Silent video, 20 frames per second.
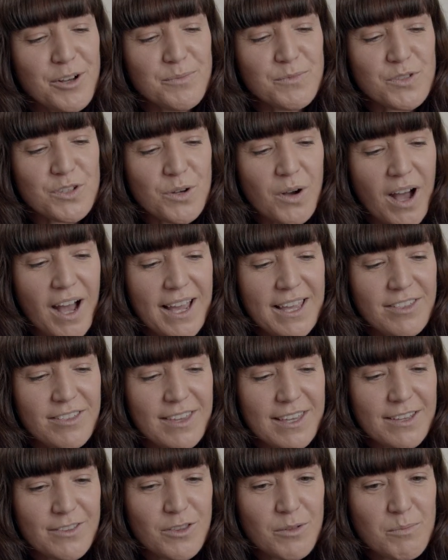So I
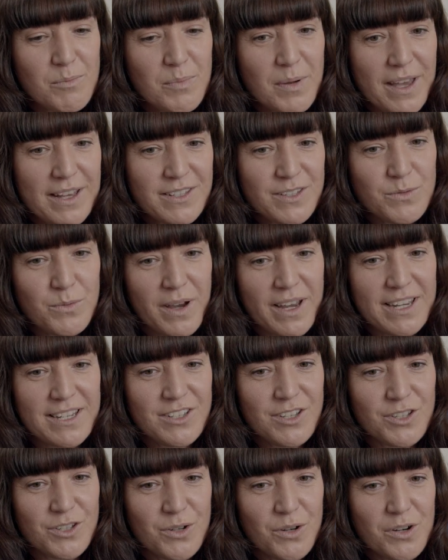think the best way
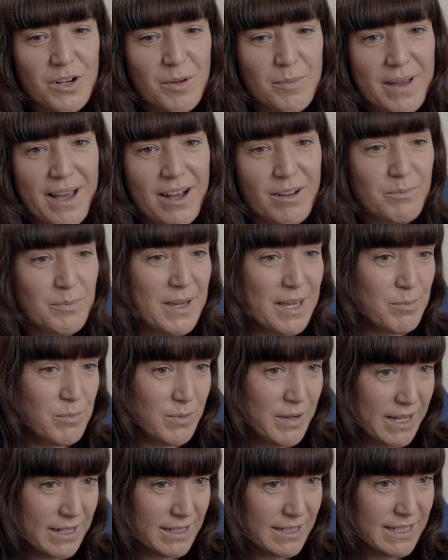to talk about
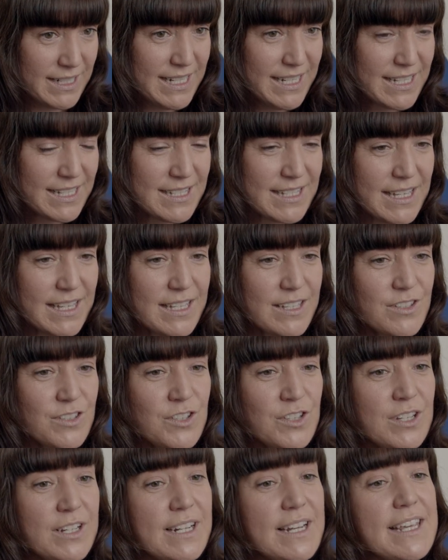people analytics is
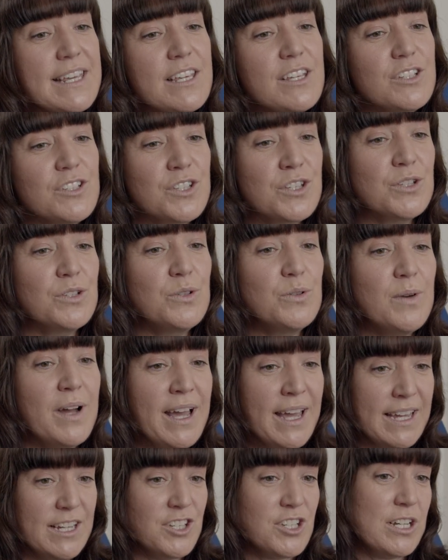to link it to a
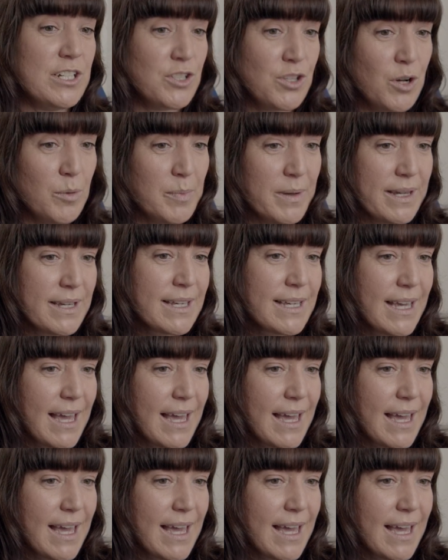HR topic.